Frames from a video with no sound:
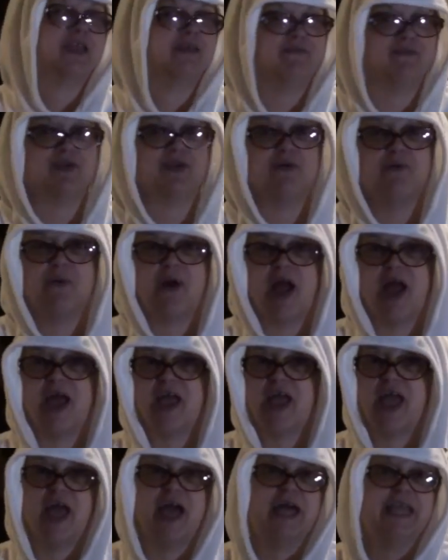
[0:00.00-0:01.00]
giving
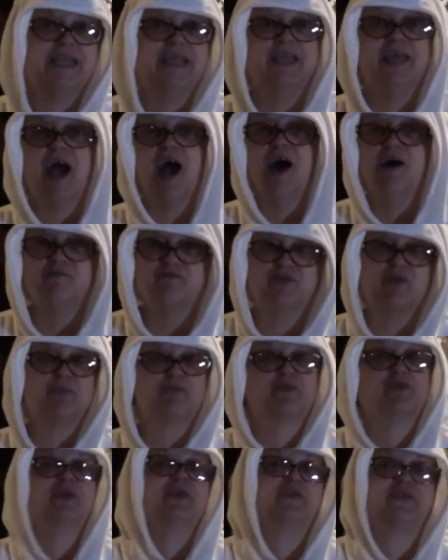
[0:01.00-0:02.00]
away any of the
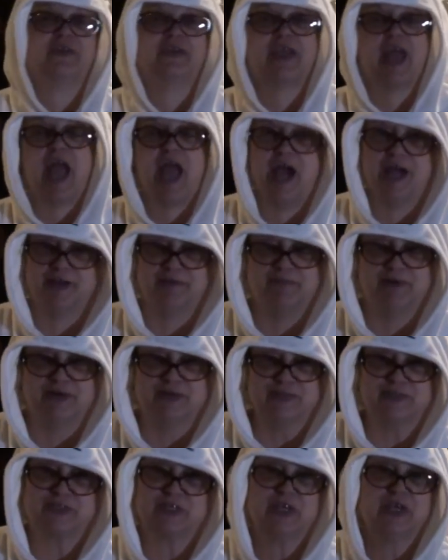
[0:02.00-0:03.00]
breathing
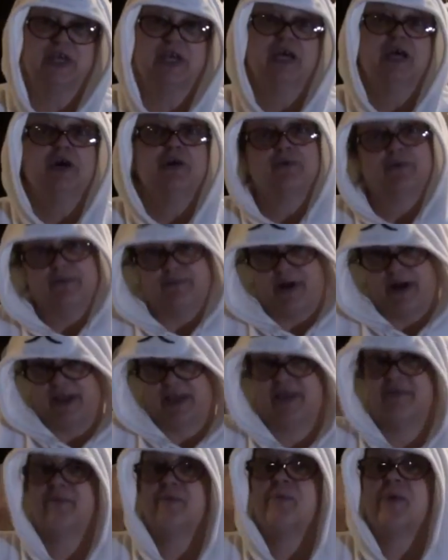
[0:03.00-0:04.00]
animals. We
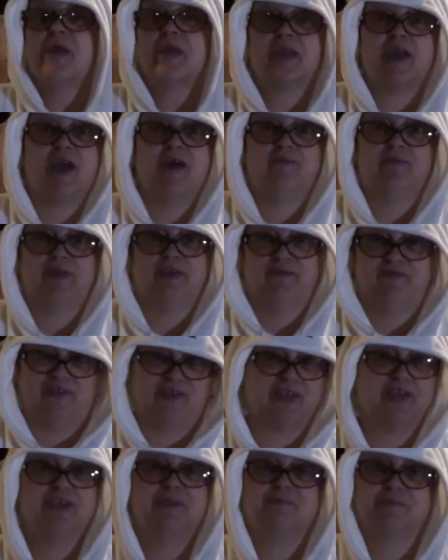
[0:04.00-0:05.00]
might give away Kevin if
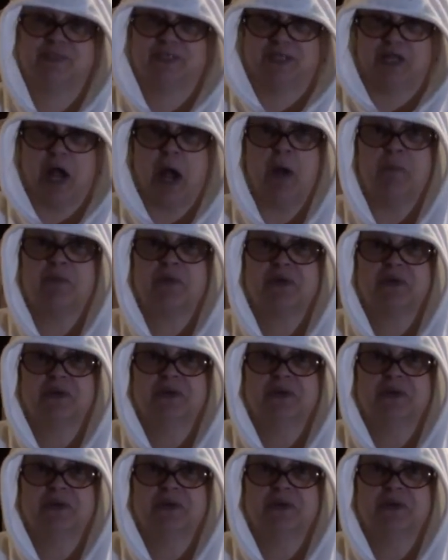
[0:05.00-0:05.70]
he keeps it up.